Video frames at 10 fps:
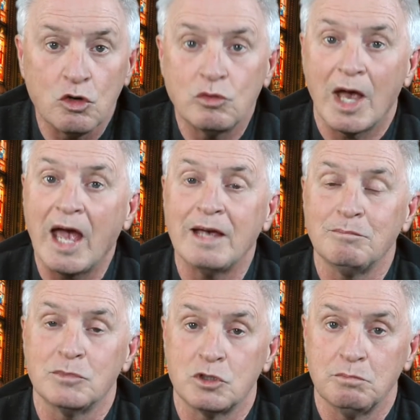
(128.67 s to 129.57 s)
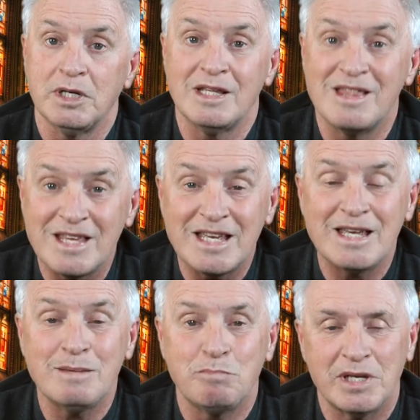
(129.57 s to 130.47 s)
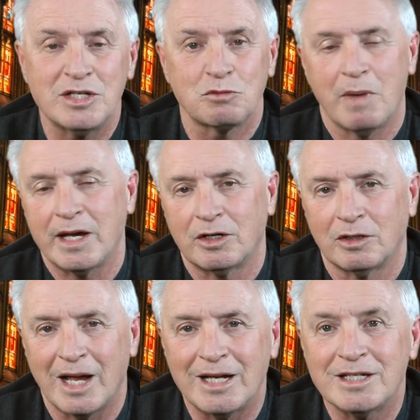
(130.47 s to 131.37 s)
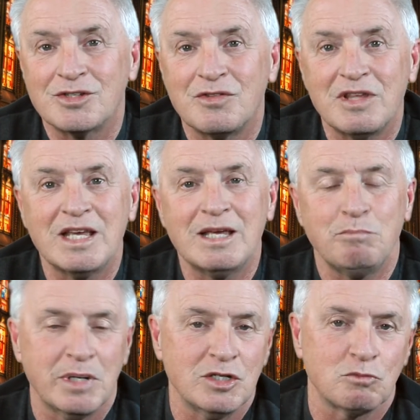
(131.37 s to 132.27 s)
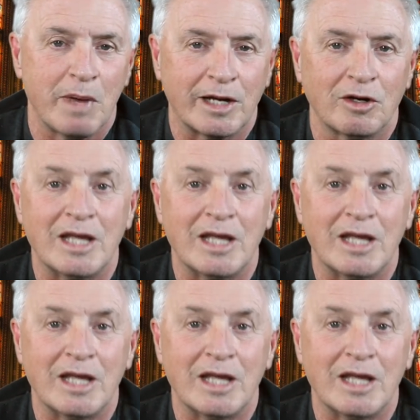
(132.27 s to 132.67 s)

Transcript: who came to be the peacemaker and is the peacemaker,